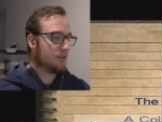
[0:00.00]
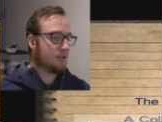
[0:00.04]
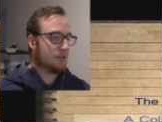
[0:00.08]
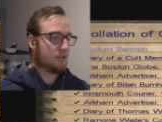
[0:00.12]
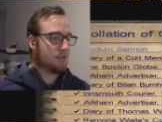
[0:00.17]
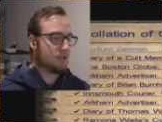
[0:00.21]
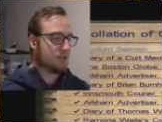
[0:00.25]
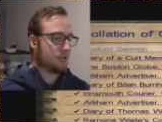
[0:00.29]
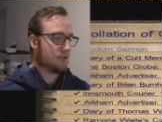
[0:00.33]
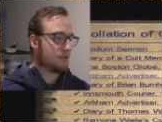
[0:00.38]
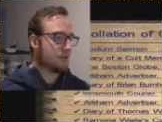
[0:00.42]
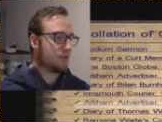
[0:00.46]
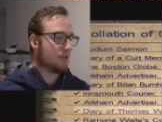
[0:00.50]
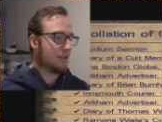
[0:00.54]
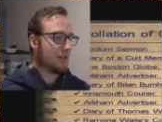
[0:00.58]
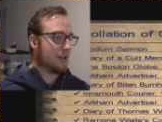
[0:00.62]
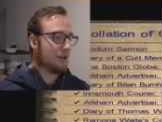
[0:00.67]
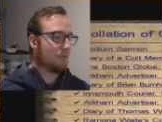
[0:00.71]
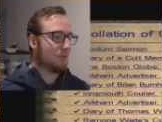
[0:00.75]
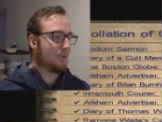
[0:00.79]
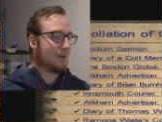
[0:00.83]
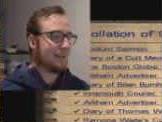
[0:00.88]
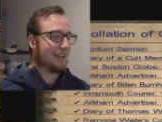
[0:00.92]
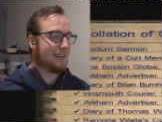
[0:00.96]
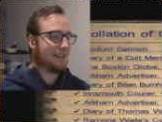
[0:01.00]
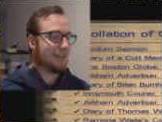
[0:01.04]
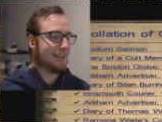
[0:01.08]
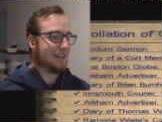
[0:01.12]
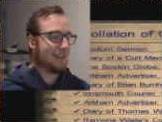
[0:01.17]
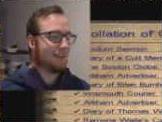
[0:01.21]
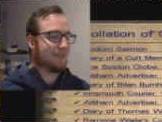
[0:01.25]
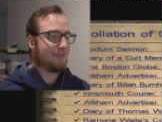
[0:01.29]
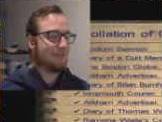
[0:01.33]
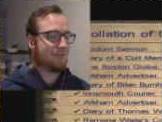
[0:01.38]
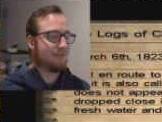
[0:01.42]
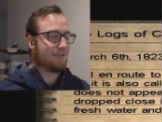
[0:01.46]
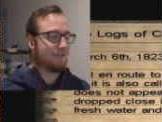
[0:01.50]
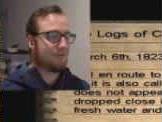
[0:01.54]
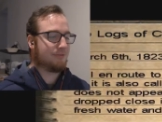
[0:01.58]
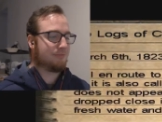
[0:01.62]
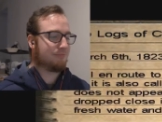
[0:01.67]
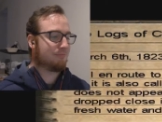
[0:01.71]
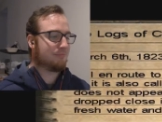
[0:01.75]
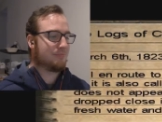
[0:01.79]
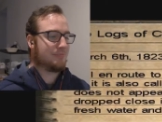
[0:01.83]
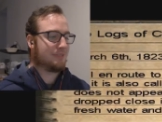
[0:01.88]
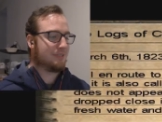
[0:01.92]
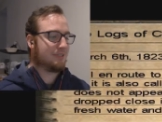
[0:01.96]
Just so that way, if
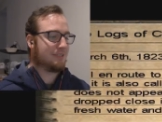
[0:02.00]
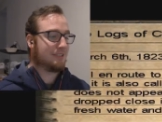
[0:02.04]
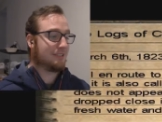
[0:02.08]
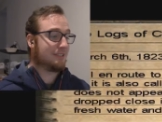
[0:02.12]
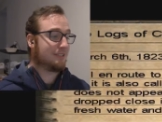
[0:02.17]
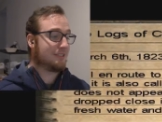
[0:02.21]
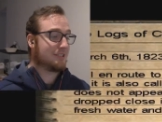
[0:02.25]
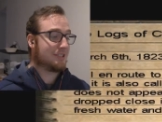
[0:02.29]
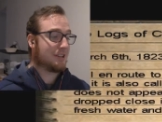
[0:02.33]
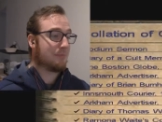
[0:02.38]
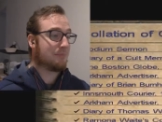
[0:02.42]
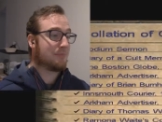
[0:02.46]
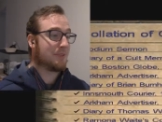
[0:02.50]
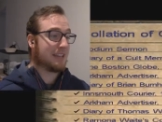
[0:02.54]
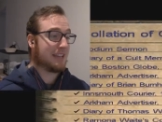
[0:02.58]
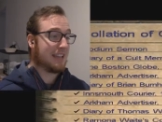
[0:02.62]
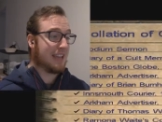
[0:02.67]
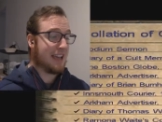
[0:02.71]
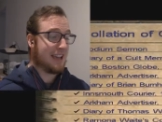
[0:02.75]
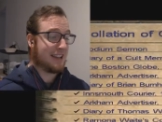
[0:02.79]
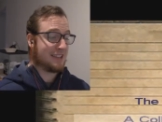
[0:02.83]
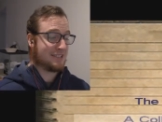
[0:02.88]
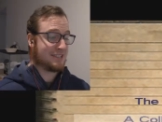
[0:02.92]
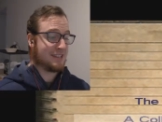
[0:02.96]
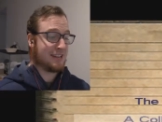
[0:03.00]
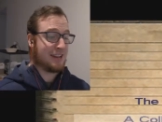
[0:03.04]
something has to